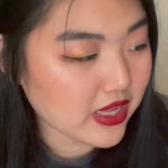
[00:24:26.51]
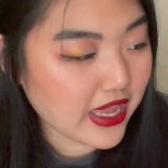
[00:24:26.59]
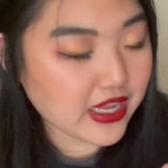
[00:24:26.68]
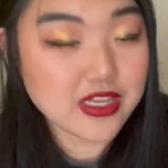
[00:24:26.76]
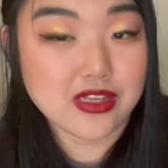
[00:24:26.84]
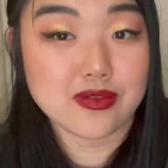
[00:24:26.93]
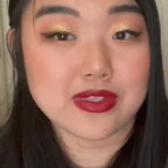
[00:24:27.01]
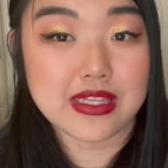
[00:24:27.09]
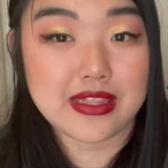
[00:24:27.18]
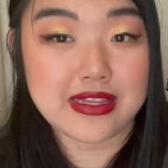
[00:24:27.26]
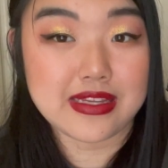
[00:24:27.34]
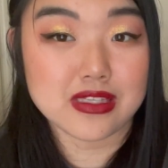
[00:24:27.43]
I can use
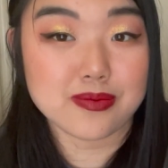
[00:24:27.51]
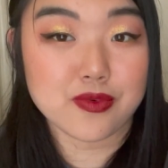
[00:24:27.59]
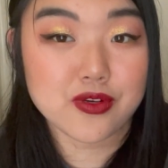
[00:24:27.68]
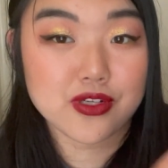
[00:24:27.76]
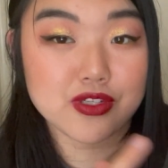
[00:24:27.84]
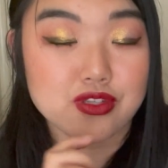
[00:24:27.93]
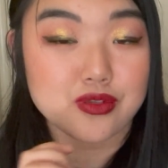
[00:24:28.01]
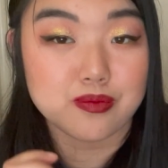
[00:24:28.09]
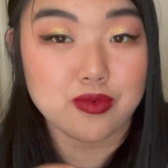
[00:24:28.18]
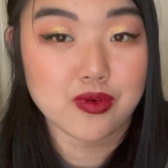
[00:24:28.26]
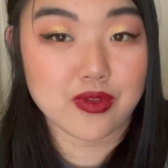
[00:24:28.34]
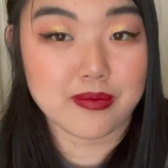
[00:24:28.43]
these more
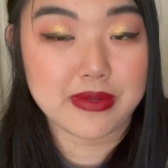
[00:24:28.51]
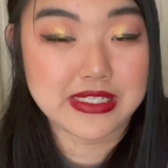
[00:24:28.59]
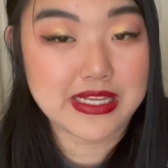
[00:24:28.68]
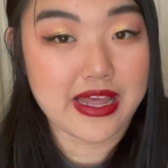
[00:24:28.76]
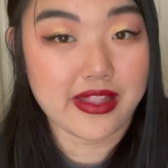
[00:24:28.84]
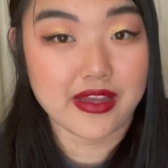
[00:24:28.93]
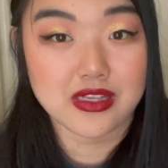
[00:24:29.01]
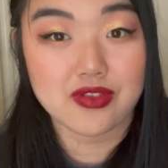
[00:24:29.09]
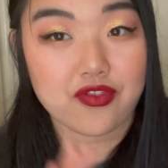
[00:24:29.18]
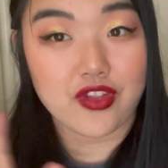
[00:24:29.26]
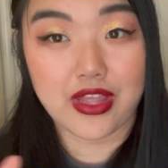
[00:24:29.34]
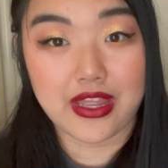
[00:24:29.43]
smooth metallics
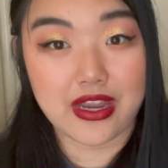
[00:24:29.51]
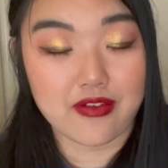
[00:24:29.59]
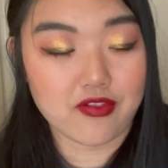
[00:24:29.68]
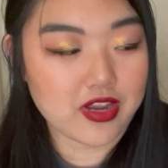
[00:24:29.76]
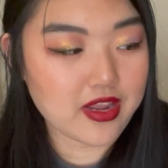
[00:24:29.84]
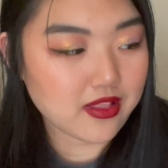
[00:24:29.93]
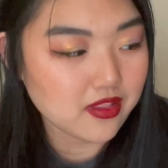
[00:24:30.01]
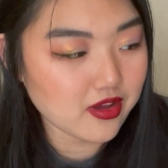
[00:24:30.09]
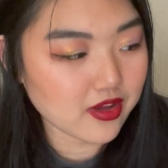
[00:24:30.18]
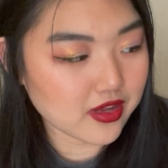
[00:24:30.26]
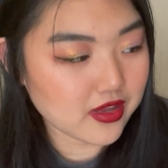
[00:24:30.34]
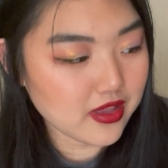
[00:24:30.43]
for like an everyday
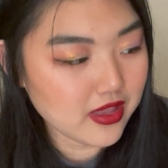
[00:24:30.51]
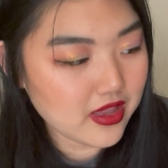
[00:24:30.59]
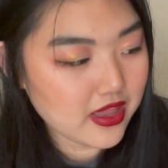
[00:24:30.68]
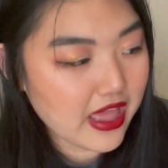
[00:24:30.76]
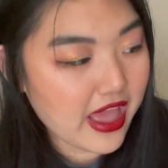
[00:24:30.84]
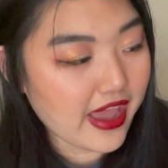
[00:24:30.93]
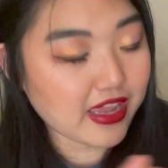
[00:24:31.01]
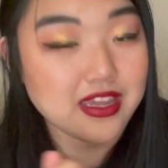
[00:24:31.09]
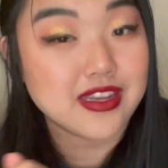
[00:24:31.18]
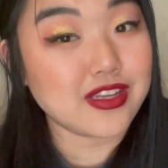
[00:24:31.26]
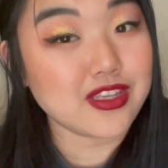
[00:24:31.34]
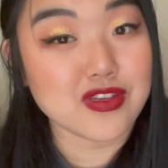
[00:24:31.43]
look. I can
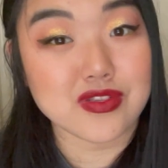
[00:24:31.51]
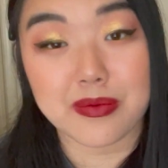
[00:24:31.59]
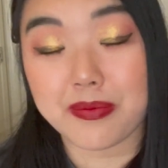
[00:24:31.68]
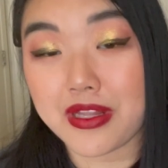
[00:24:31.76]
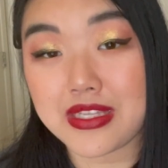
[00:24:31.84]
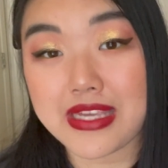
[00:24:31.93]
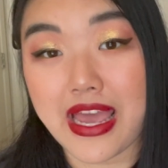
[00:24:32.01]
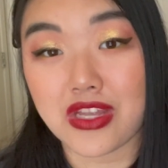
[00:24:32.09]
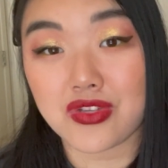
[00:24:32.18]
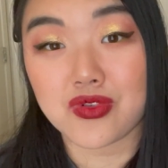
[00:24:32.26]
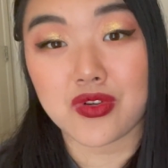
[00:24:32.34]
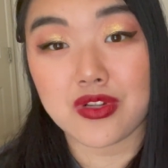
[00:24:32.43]
use a Blitz
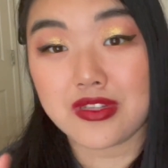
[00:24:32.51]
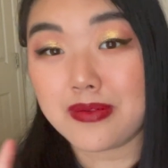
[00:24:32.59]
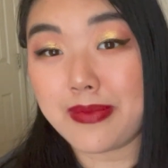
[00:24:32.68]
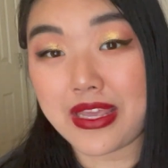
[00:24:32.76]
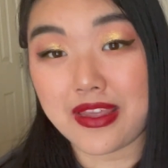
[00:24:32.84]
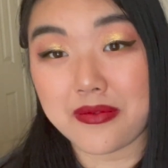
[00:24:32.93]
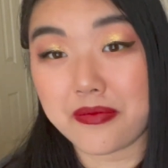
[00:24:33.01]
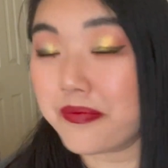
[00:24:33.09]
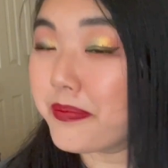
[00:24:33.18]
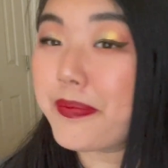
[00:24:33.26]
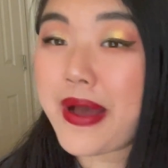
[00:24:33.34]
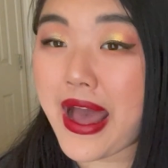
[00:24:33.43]
Astral to make it
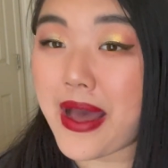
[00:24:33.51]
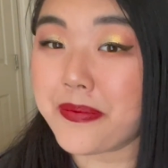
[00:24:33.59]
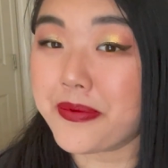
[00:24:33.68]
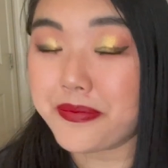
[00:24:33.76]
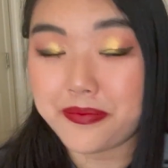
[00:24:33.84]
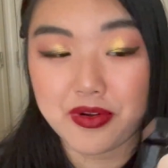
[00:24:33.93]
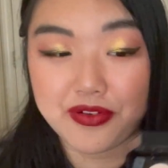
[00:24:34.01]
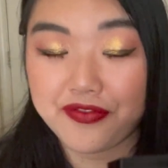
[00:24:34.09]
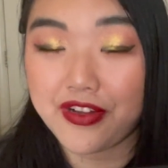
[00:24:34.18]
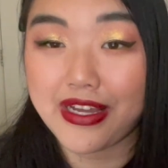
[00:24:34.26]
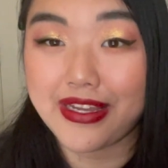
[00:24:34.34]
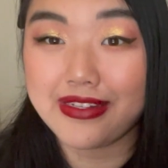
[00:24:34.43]
pop more
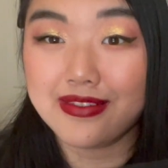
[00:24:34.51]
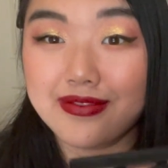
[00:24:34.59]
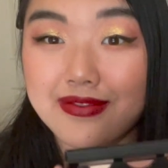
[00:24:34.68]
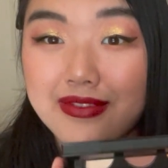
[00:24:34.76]
fun.